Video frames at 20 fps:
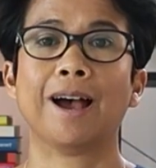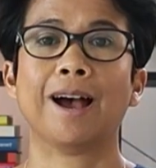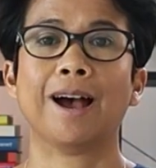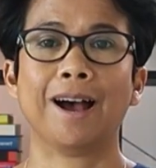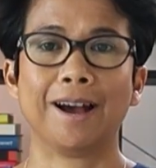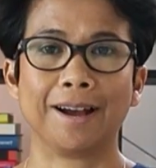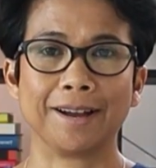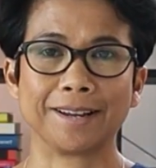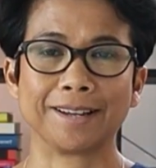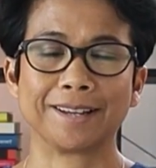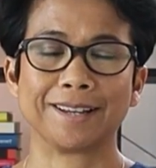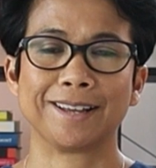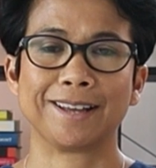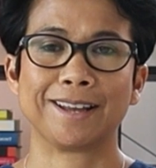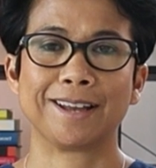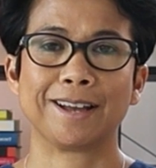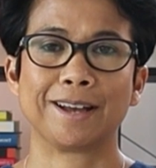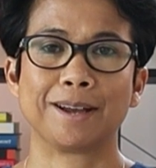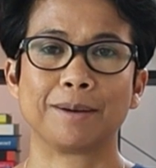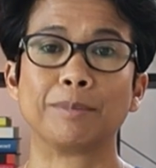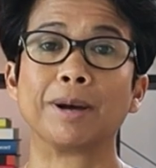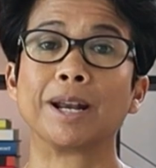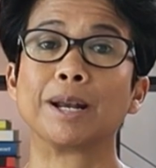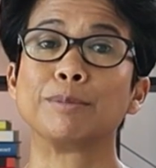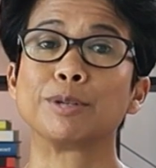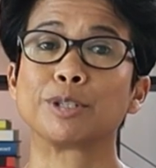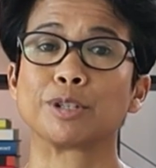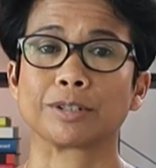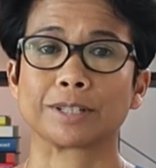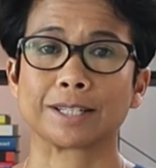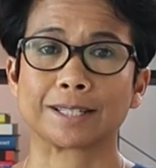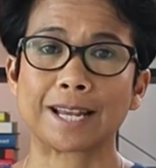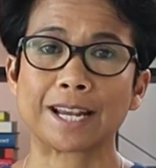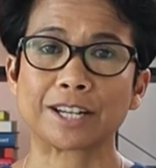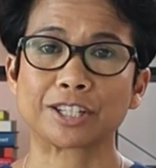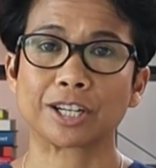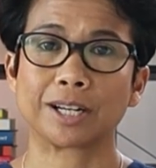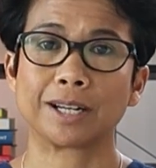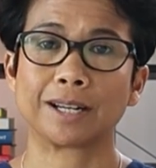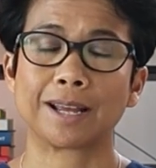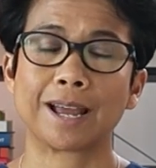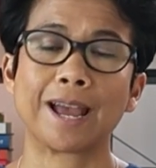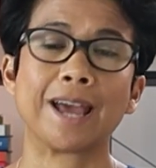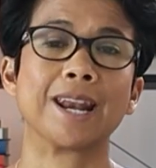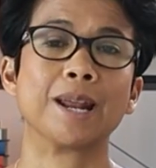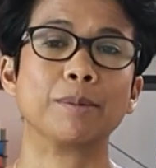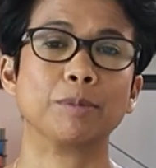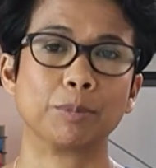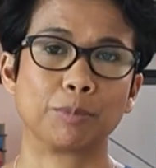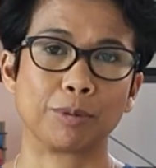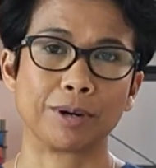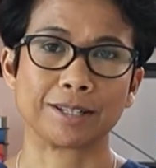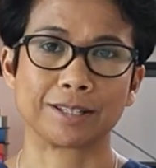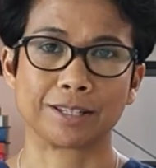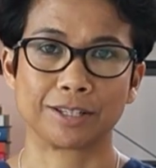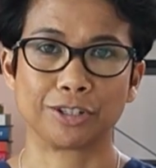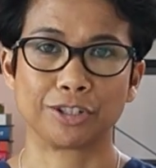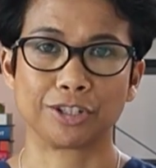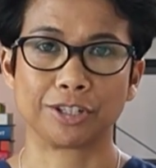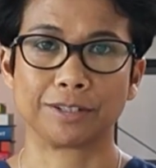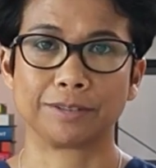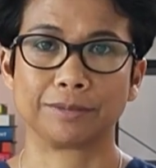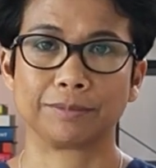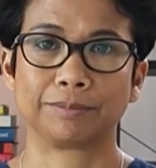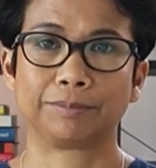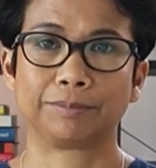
Hi, my name is Dr. Tasha and I'm a breast surgeon.